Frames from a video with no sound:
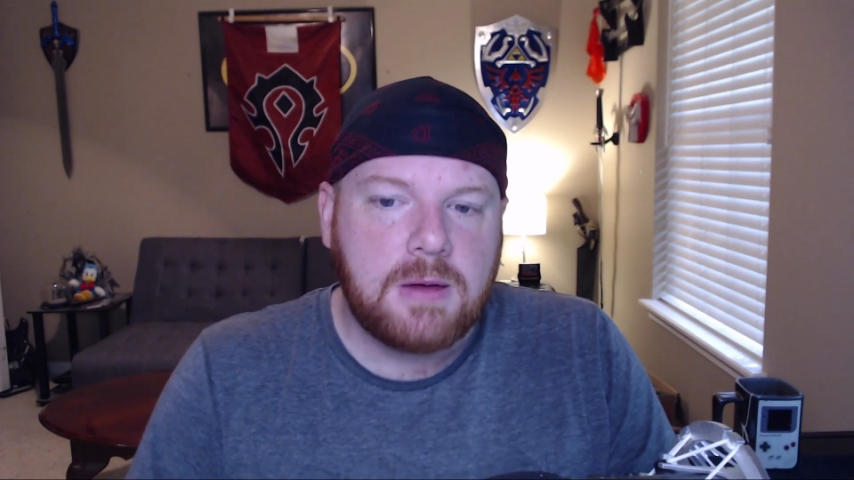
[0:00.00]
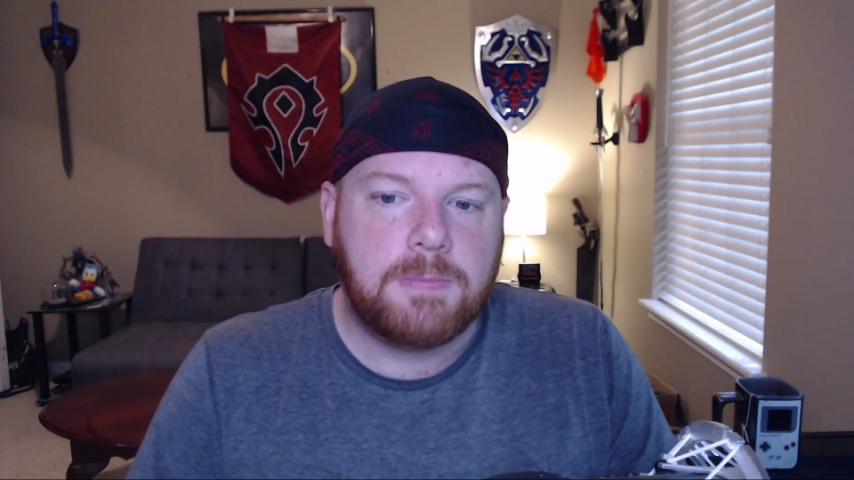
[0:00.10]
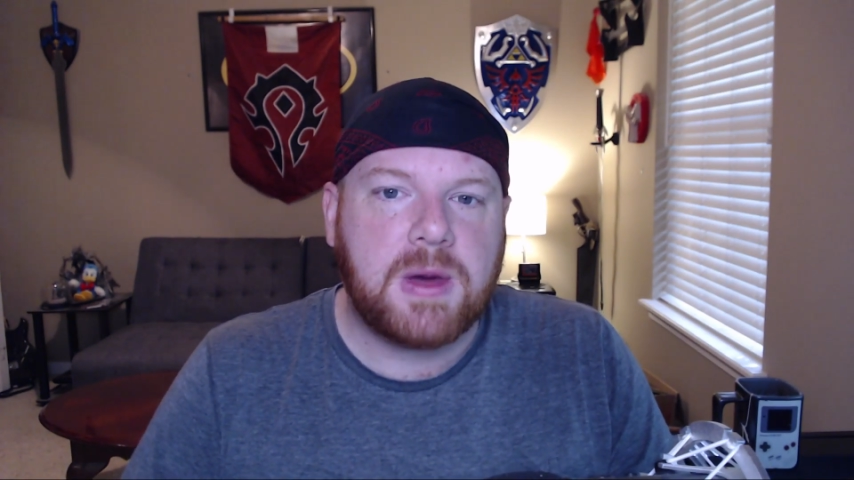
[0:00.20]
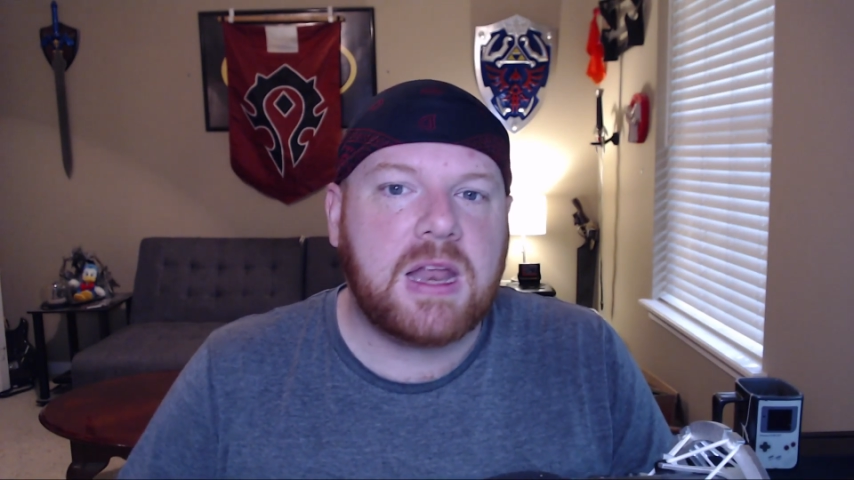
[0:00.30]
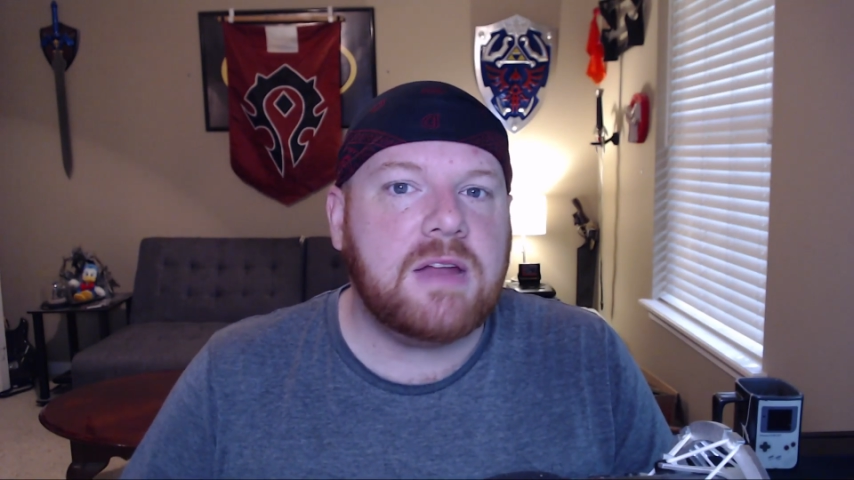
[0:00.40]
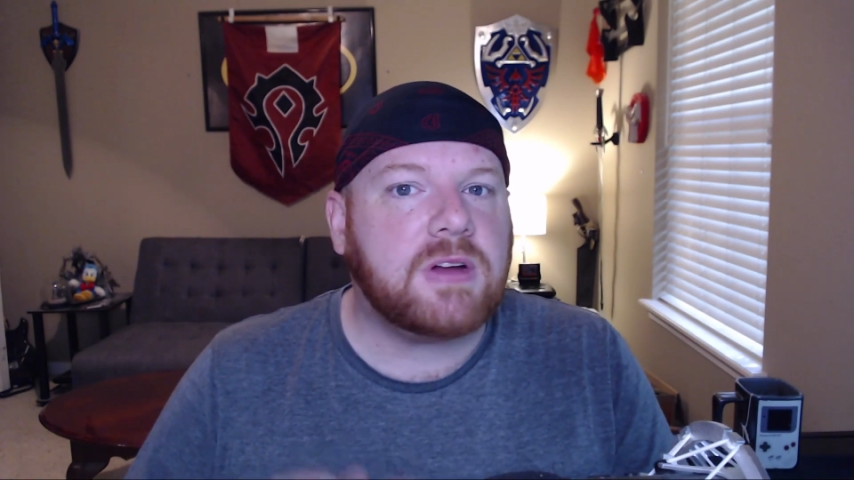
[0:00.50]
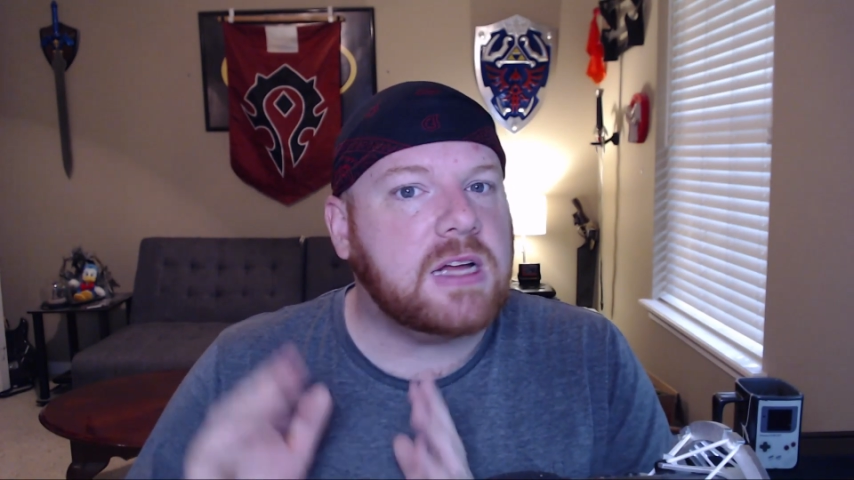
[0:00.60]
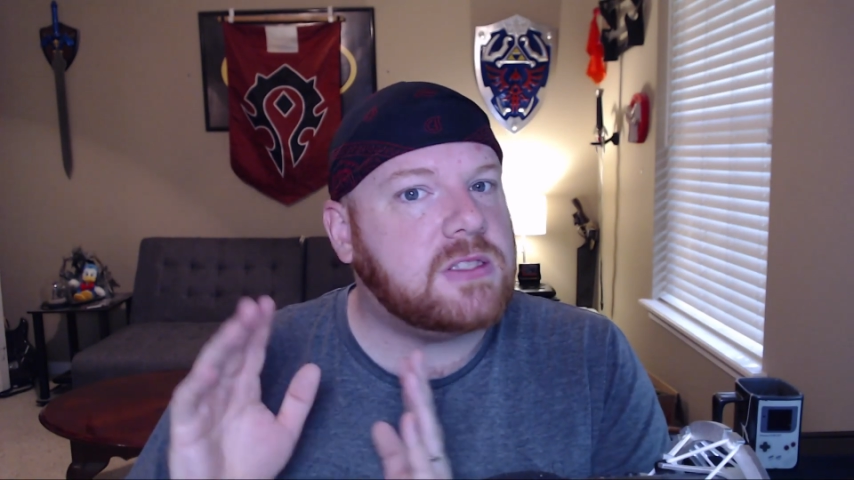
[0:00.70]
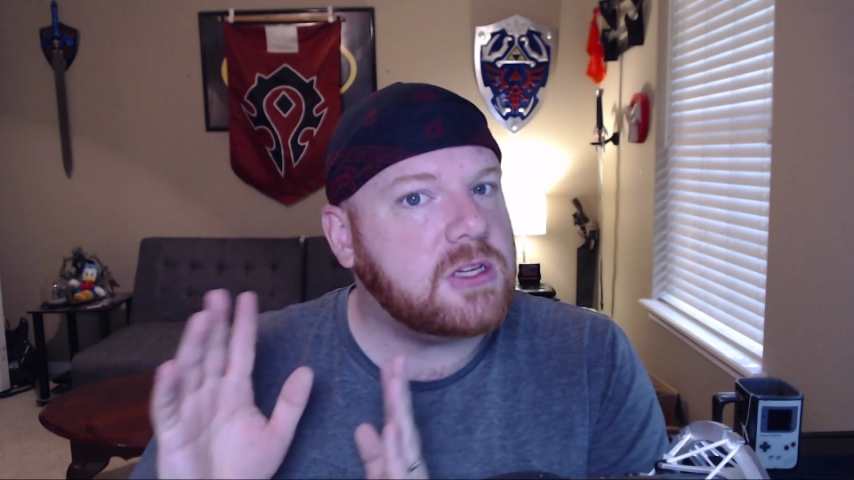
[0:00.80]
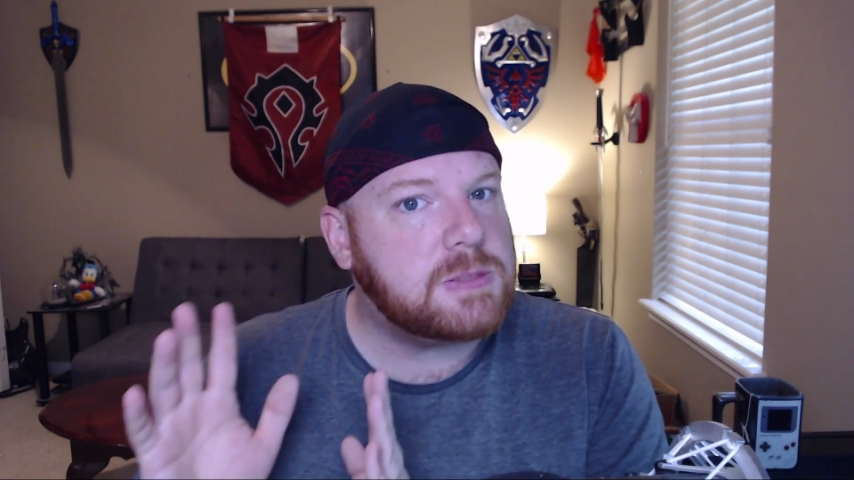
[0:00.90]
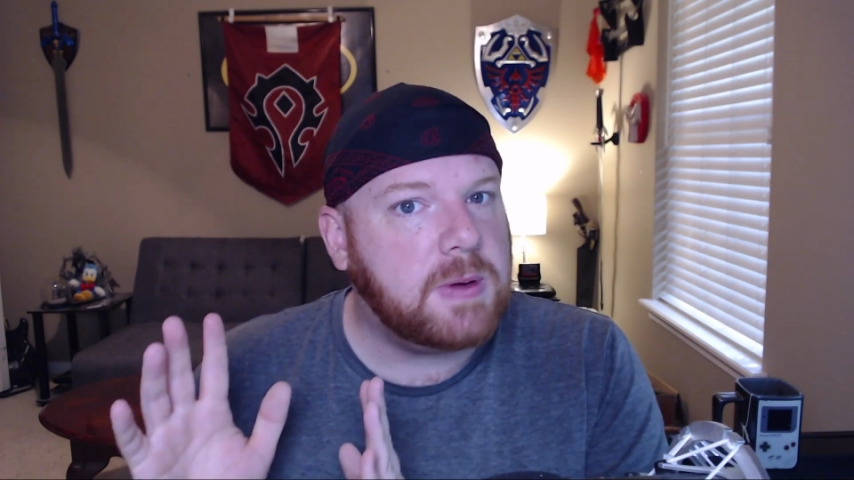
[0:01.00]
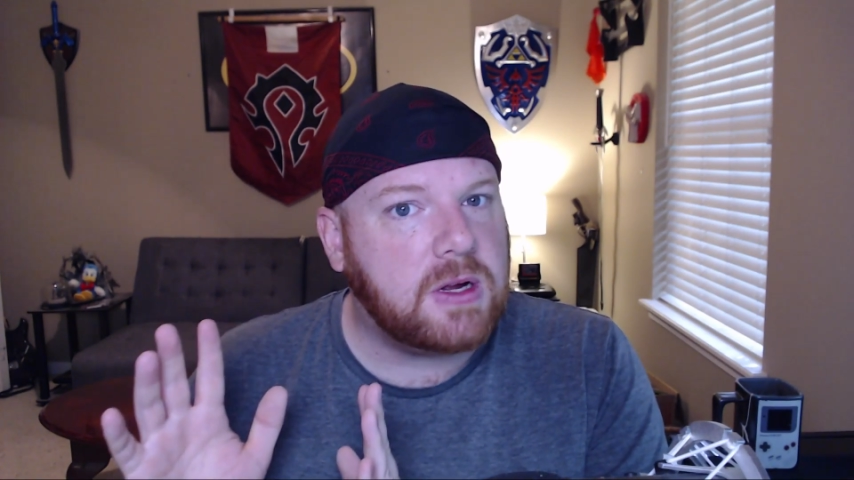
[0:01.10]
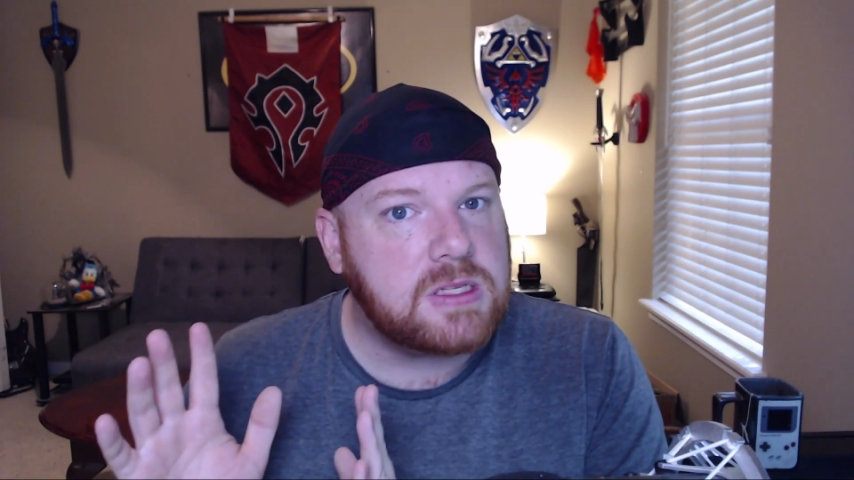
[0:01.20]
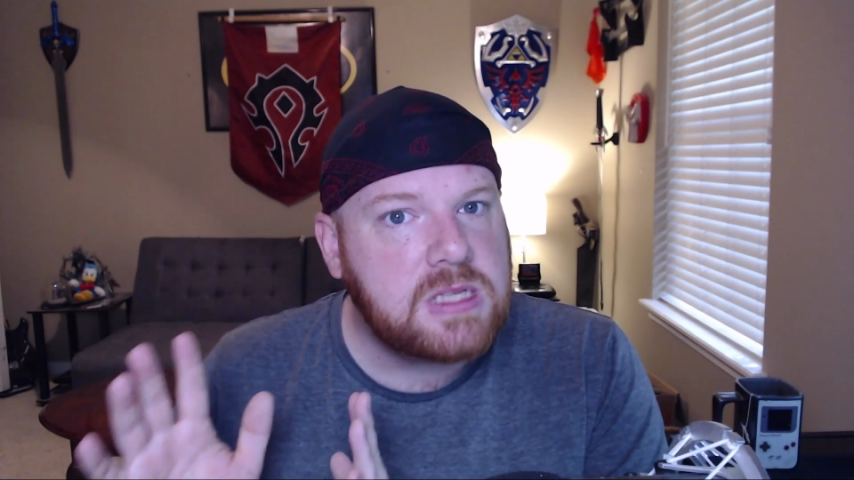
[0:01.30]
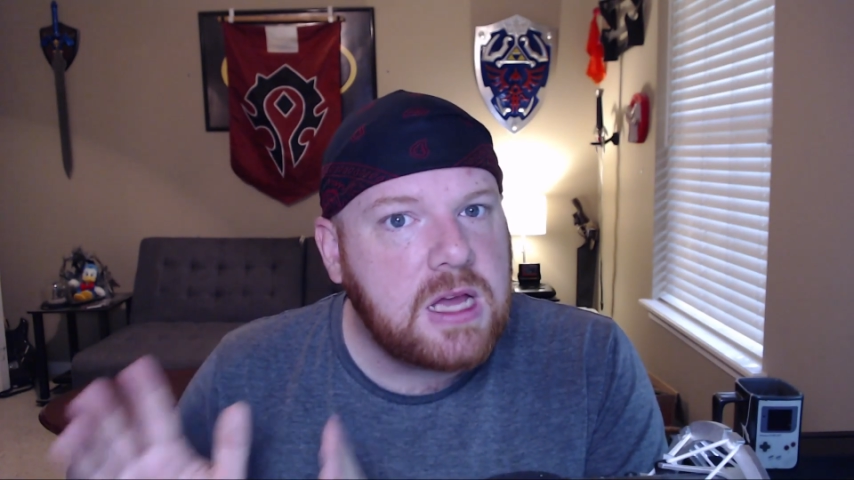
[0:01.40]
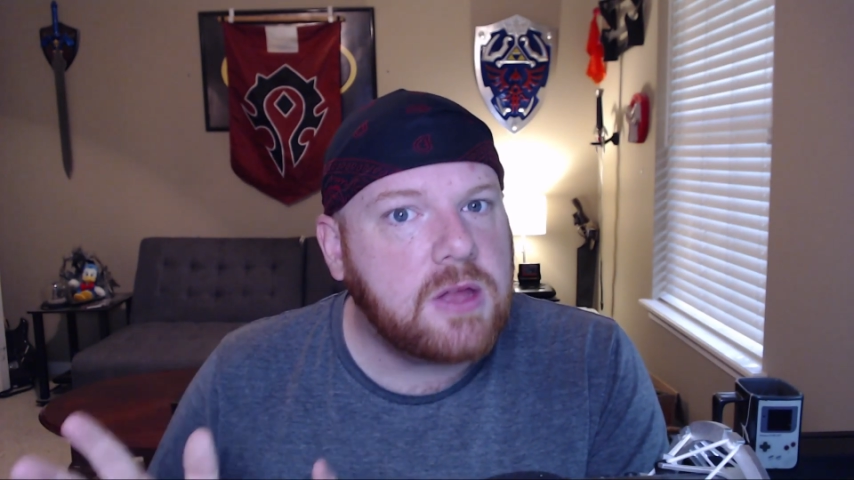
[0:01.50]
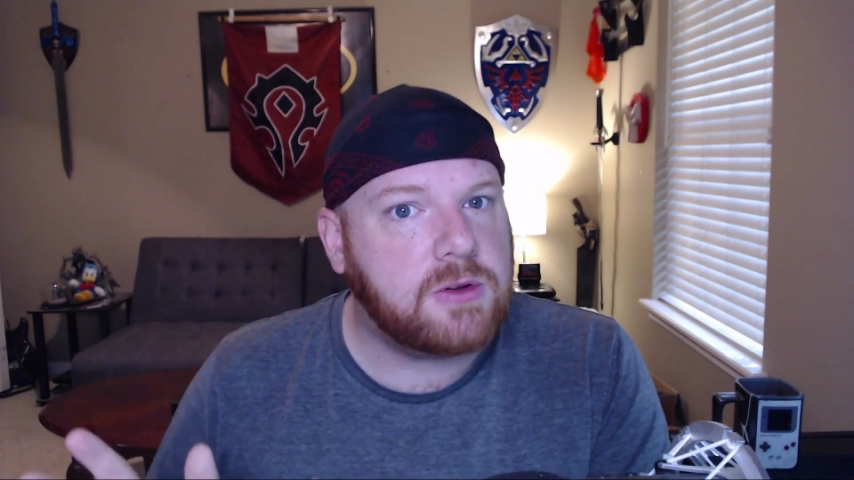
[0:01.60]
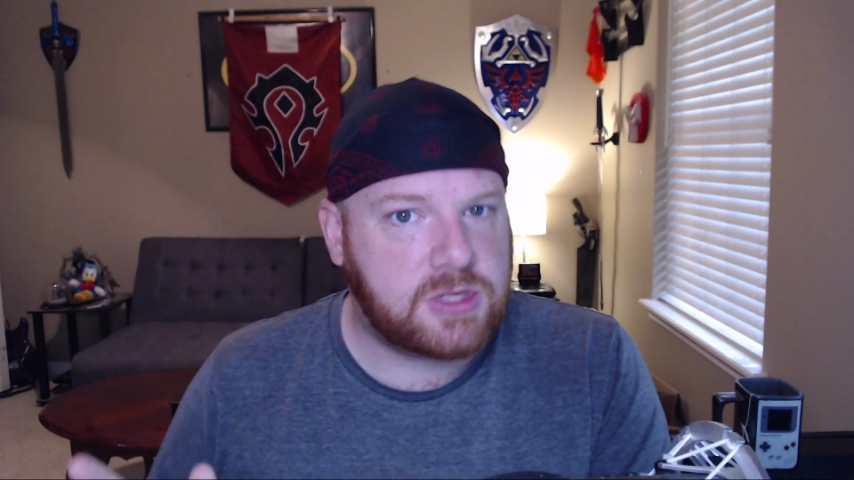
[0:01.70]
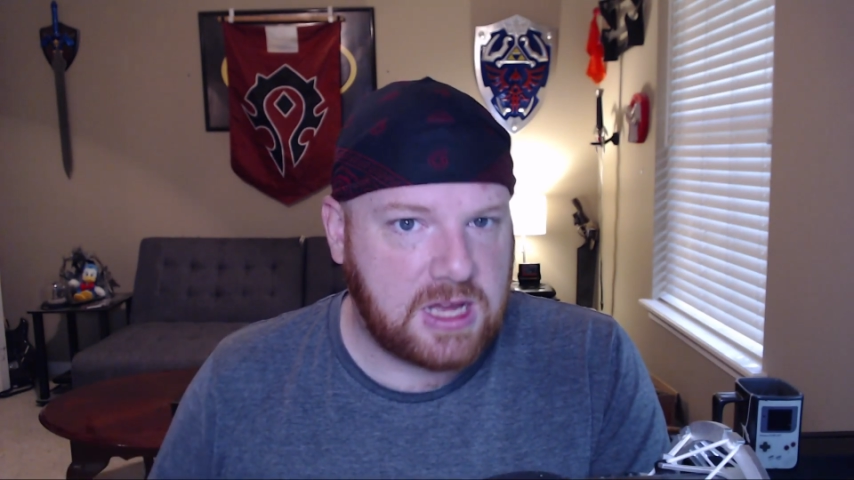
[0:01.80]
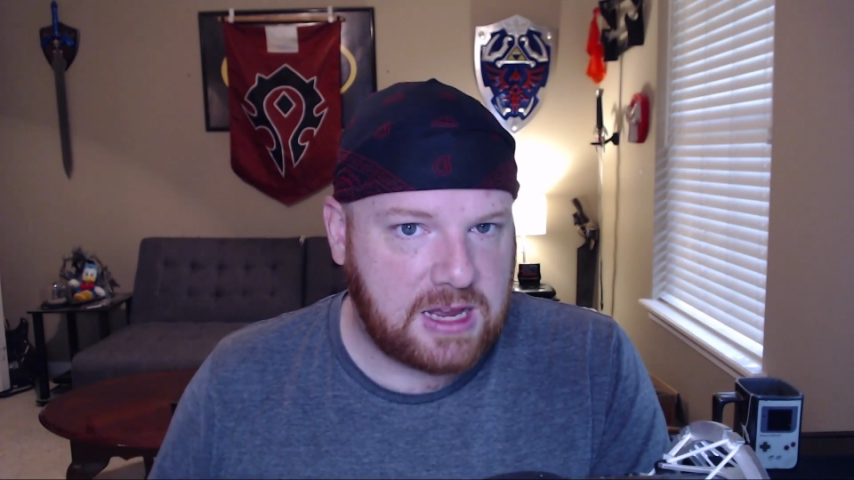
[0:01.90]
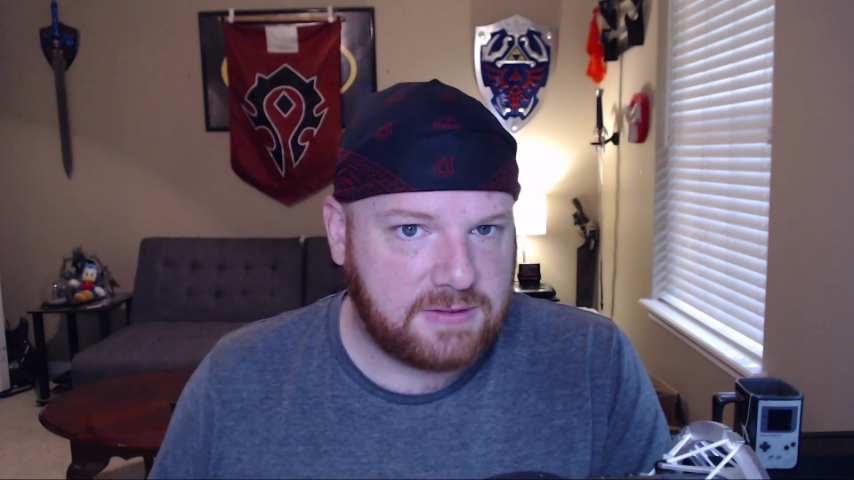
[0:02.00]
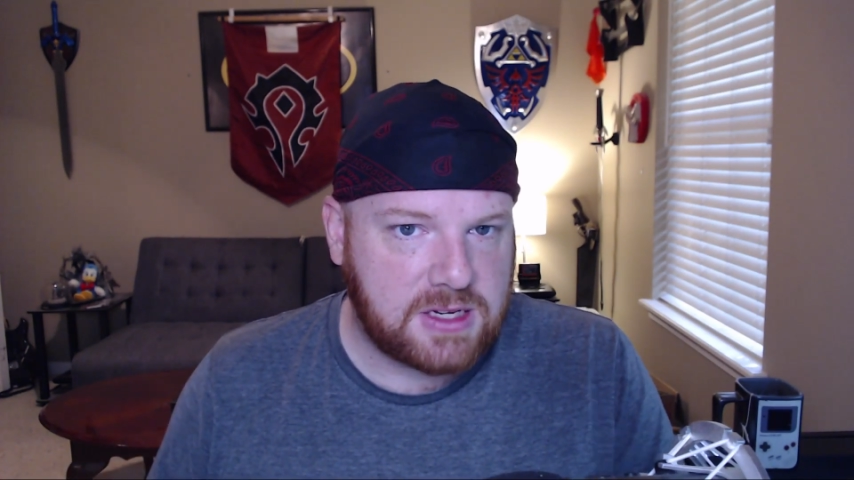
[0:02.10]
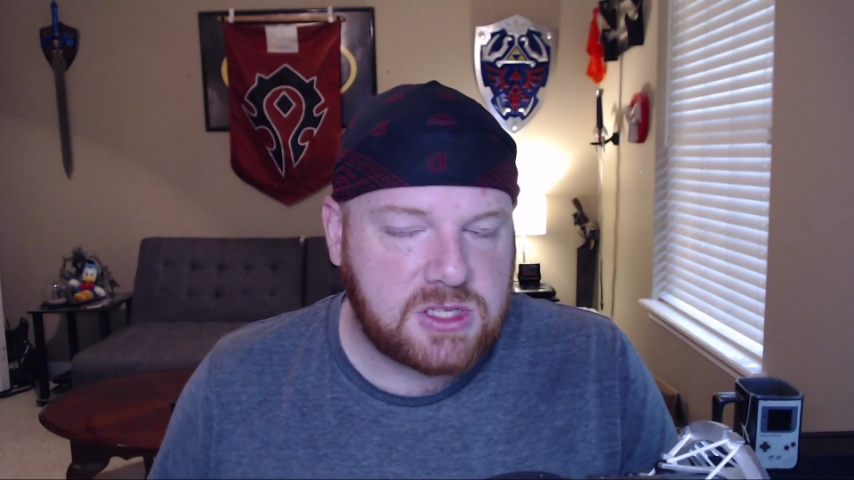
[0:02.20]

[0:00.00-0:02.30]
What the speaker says: but I never got to experience the other side of it.